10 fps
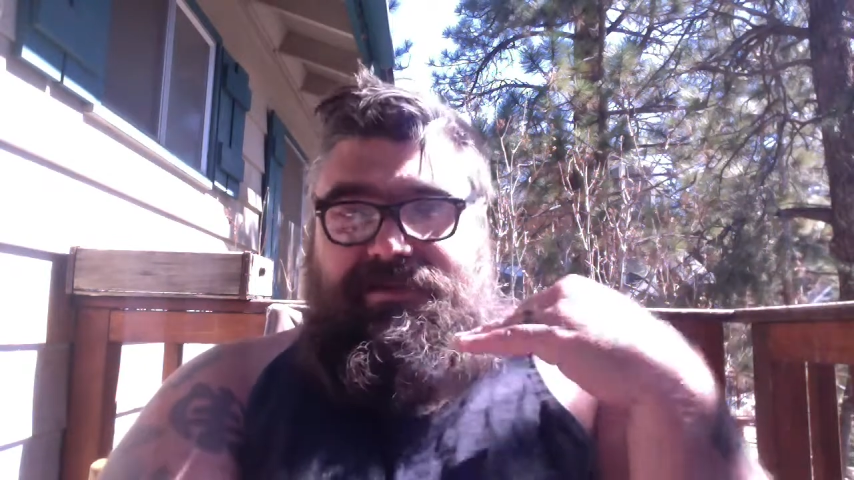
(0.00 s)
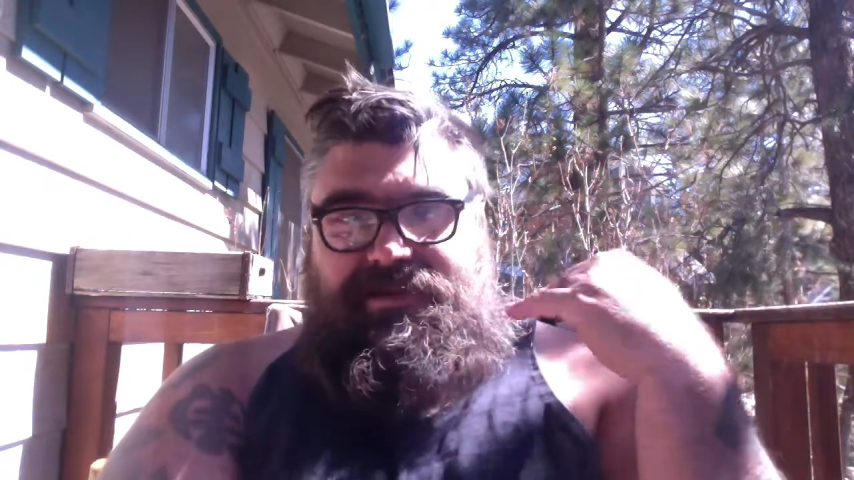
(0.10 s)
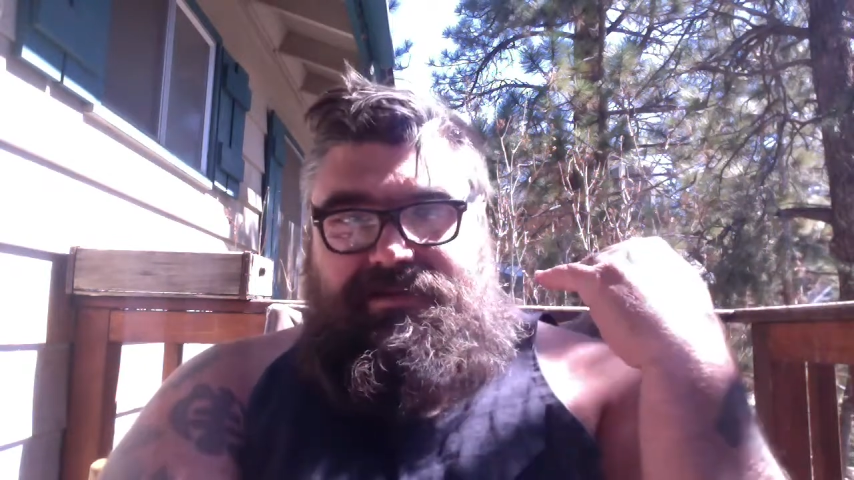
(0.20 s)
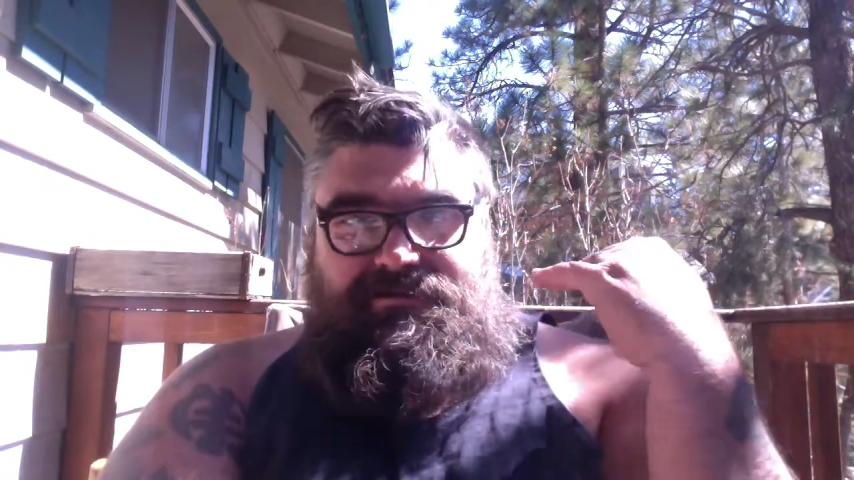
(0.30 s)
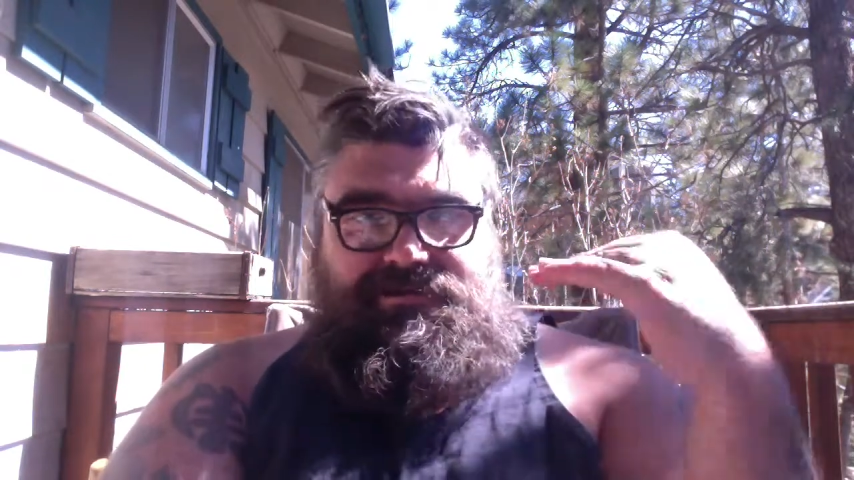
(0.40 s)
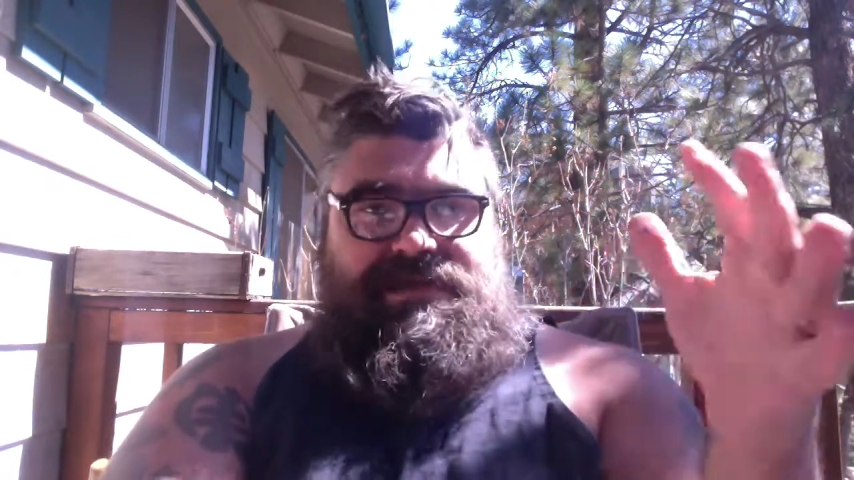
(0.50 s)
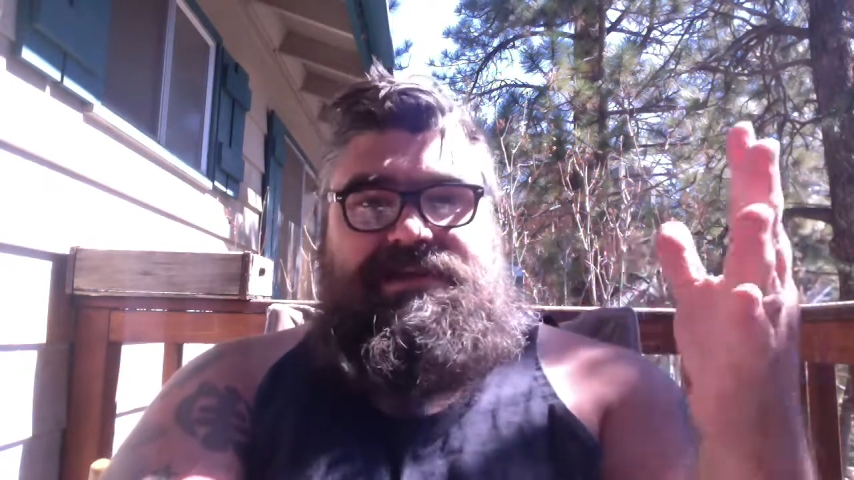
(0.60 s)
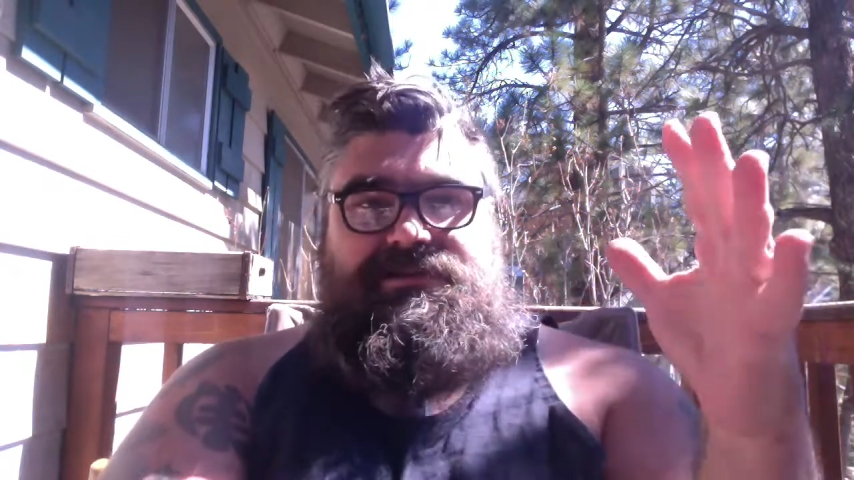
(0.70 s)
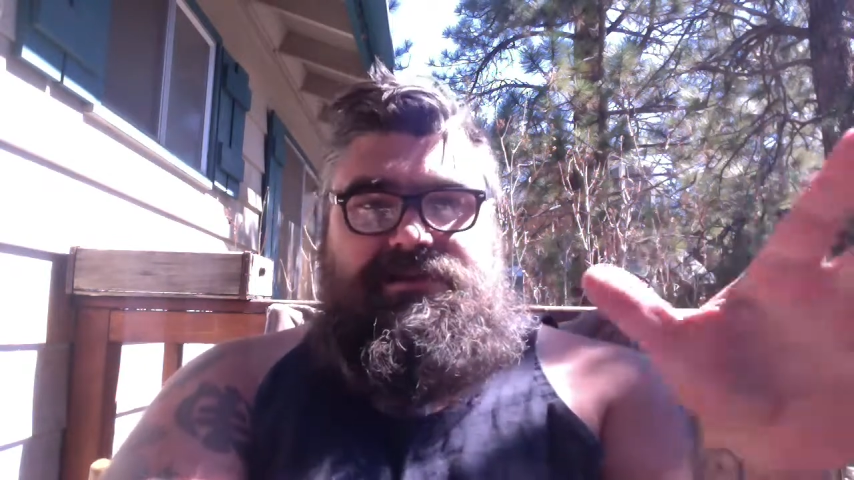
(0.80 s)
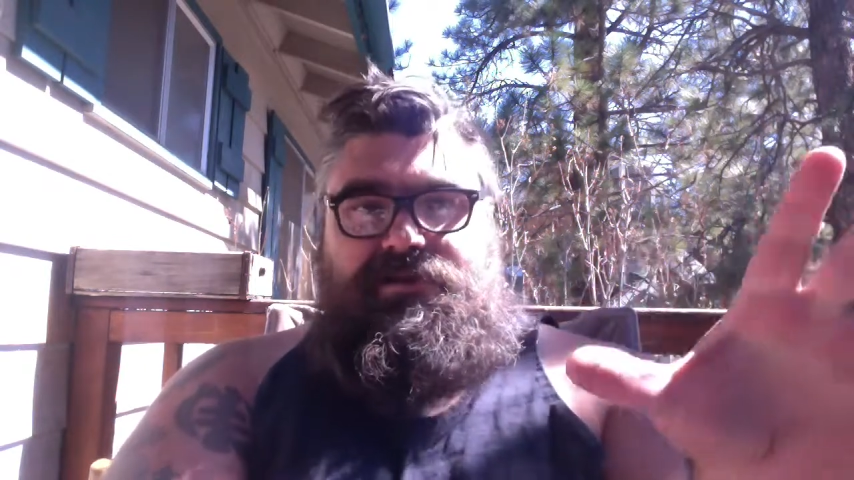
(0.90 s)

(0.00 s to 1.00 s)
the land